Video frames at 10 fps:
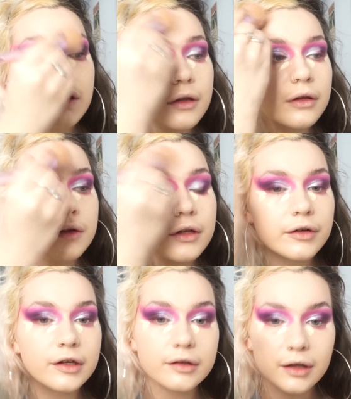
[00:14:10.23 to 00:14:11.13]
The only
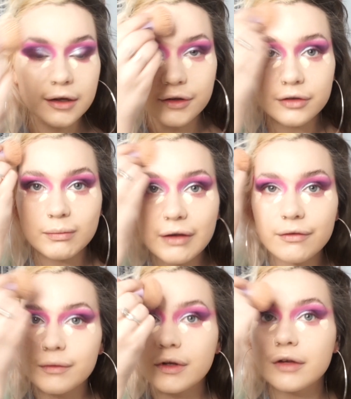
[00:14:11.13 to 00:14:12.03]
reason I use my
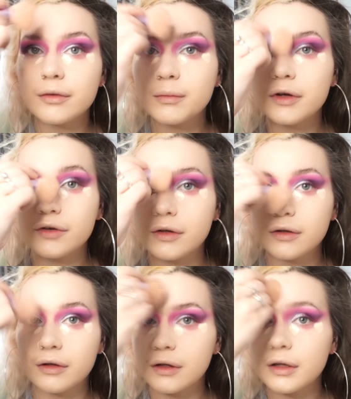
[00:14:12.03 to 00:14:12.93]
foundation brush and
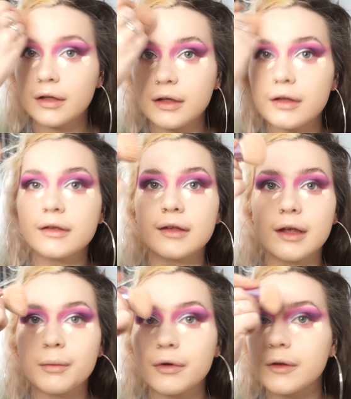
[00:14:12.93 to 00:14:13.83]
not like a
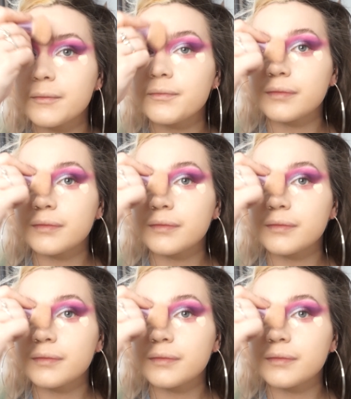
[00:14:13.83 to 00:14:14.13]
separate